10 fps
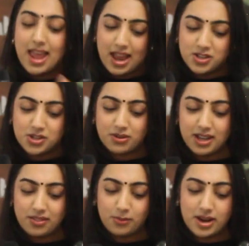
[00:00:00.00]
entering
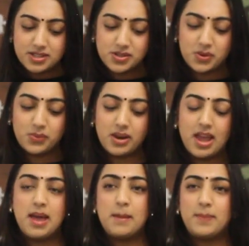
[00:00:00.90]
the red zone,
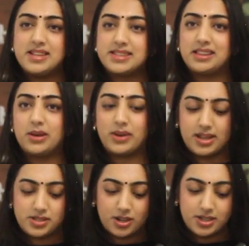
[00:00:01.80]
basically when
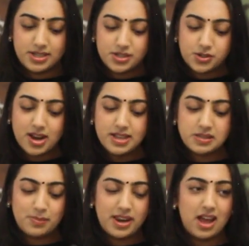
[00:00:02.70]
I start to
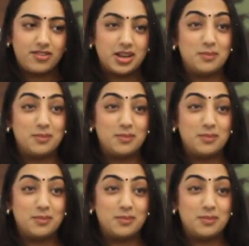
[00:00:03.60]
stress but haven't